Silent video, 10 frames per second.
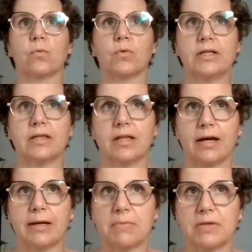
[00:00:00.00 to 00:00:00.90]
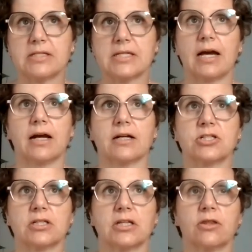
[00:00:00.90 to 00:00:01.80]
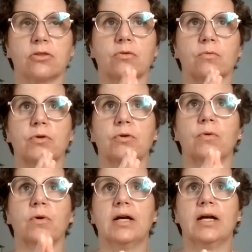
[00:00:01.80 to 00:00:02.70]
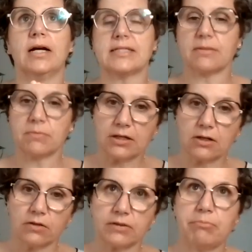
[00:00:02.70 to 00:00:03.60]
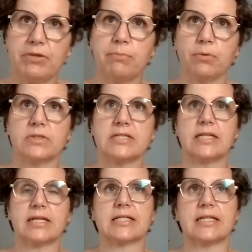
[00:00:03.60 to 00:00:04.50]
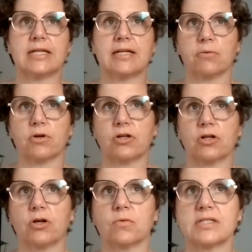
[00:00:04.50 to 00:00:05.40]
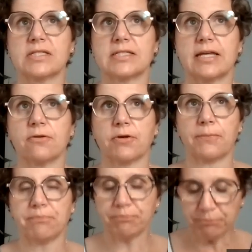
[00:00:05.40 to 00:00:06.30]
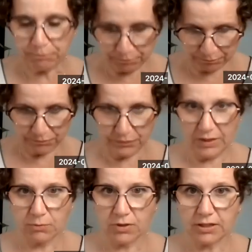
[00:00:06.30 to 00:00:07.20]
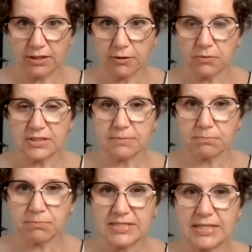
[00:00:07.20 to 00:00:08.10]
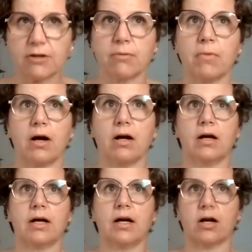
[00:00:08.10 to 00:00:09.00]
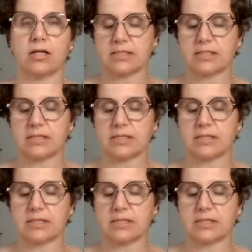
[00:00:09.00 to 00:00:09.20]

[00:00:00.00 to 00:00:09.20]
realignment actually through something called the Beebolt's technique. We're going to go sacrum. We're going to go to sacrum to